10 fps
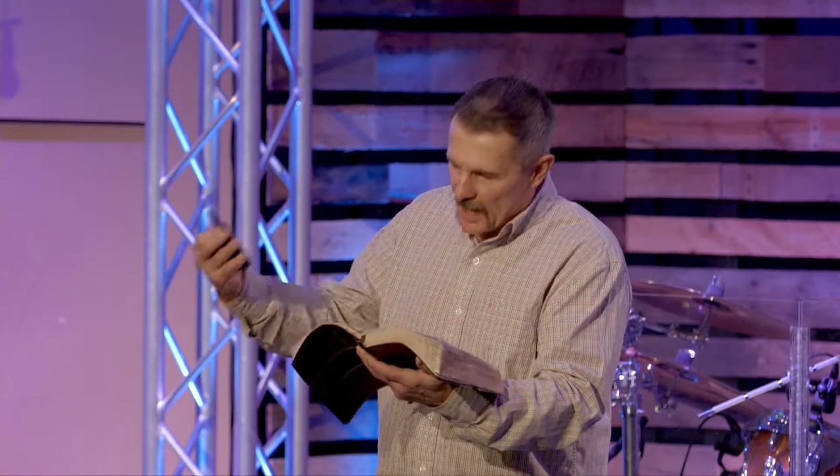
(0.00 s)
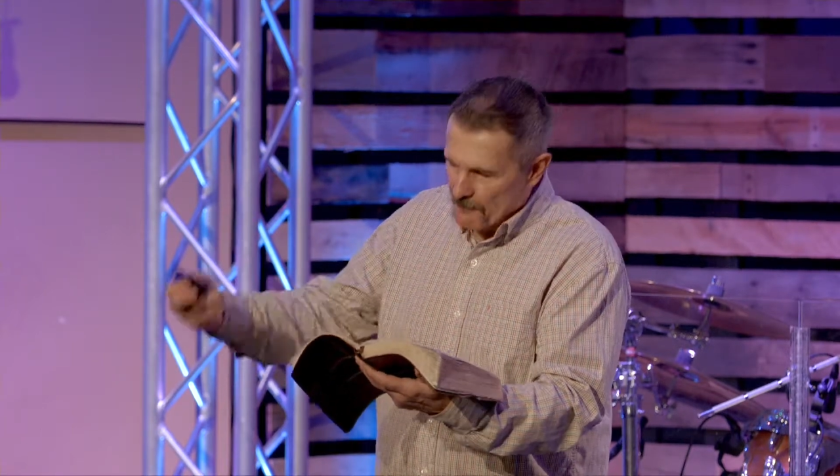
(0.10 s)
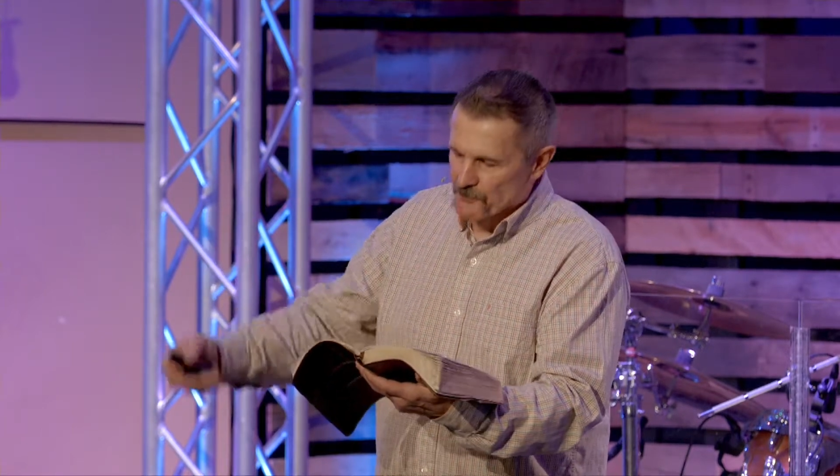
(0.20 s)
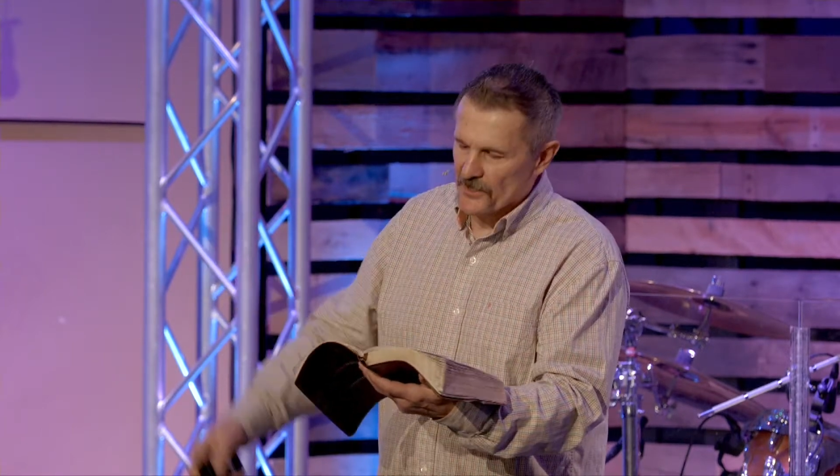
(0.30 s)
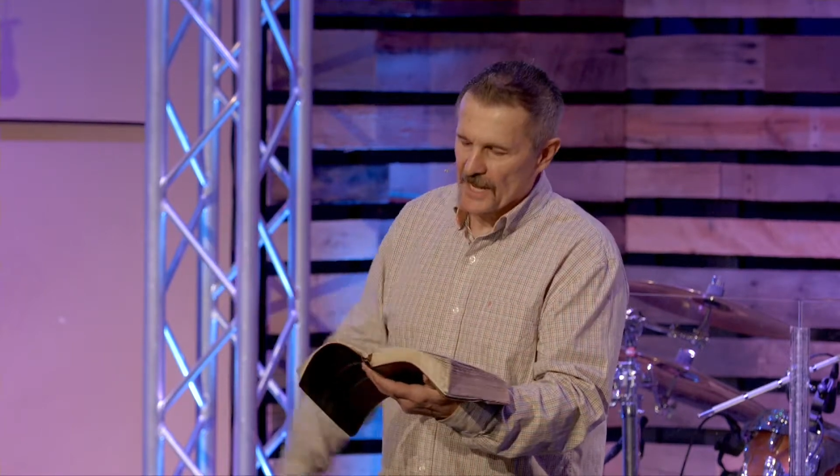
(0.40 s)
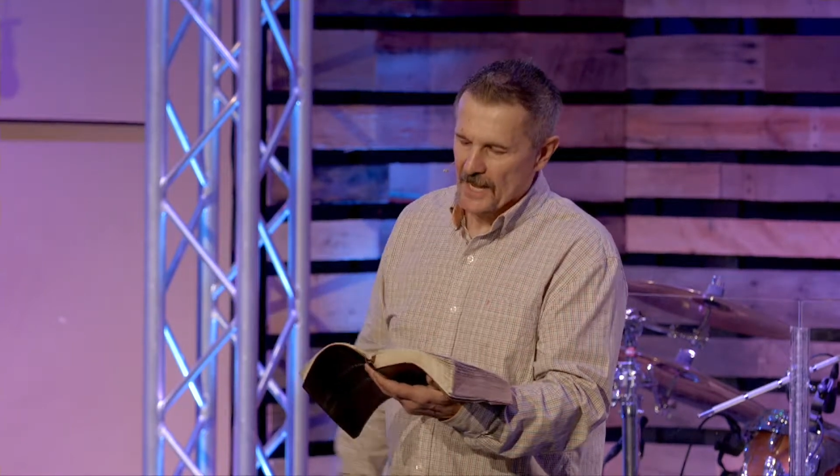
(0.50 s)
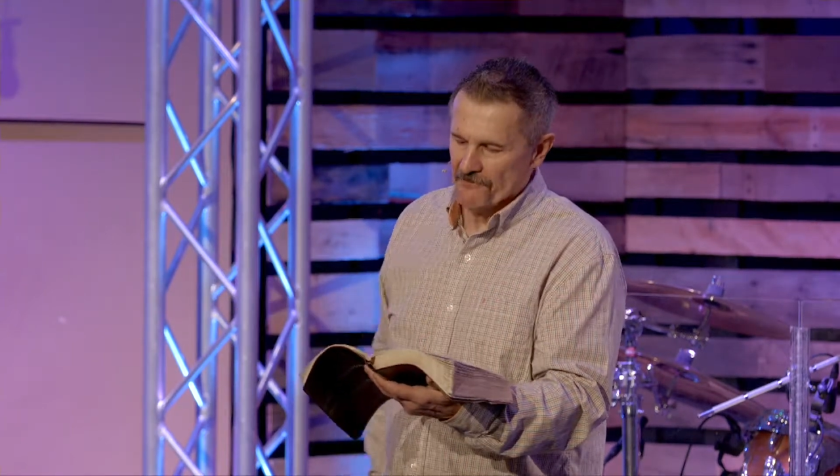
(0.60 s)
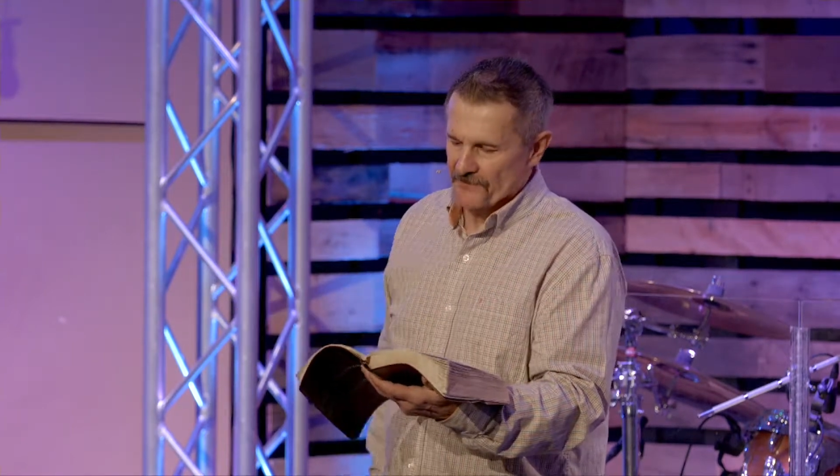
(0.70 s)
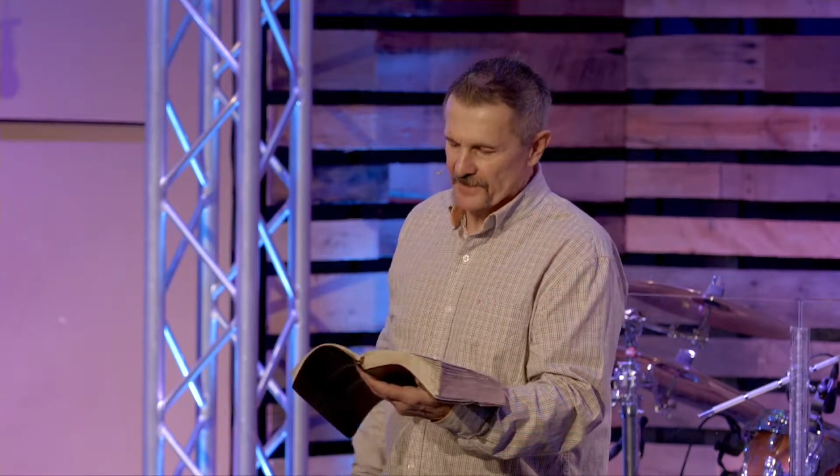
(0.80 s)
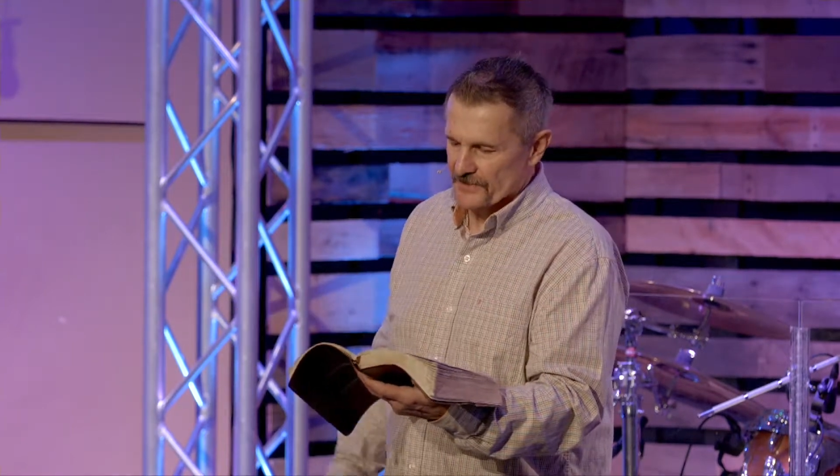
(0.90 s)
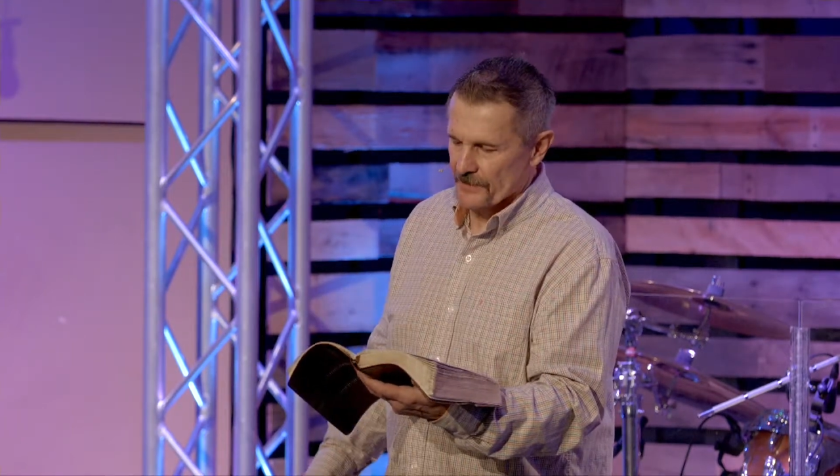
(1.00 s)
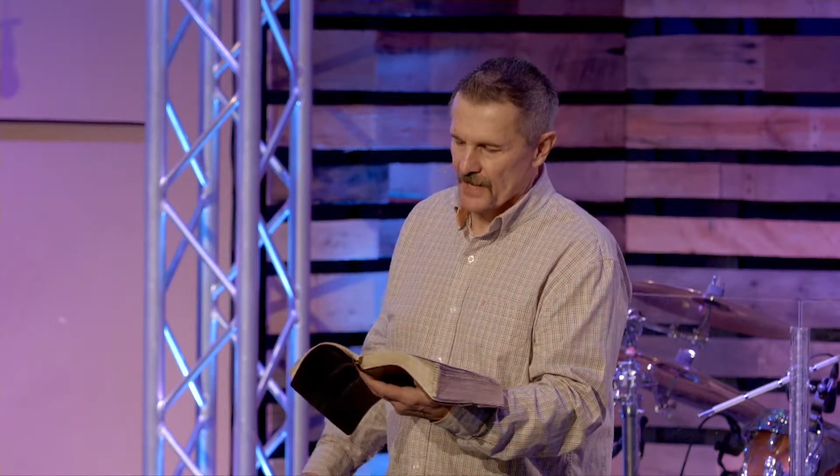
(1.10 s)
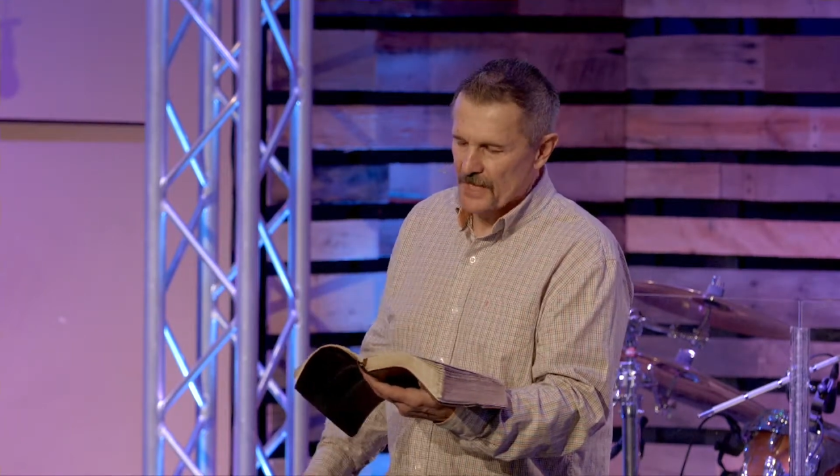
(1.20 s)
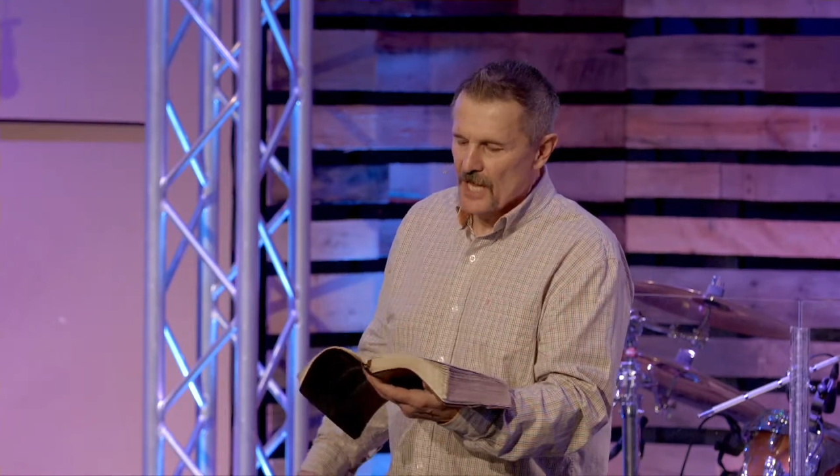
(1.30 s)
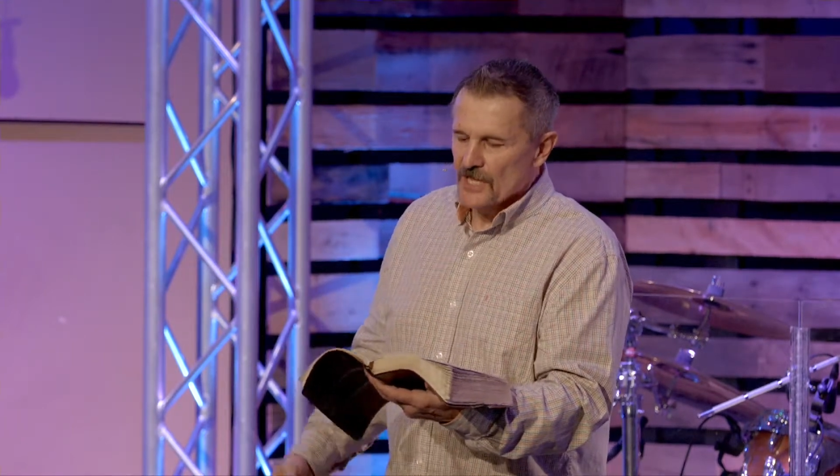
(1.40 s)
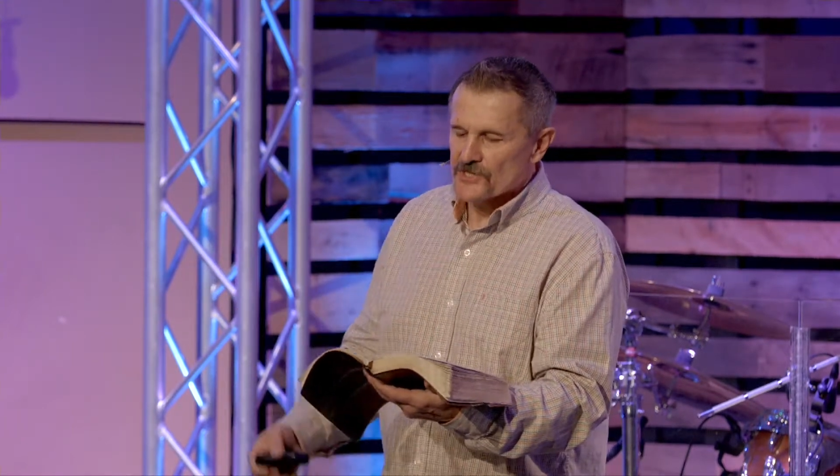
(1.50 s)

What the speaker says: comprehend this, right?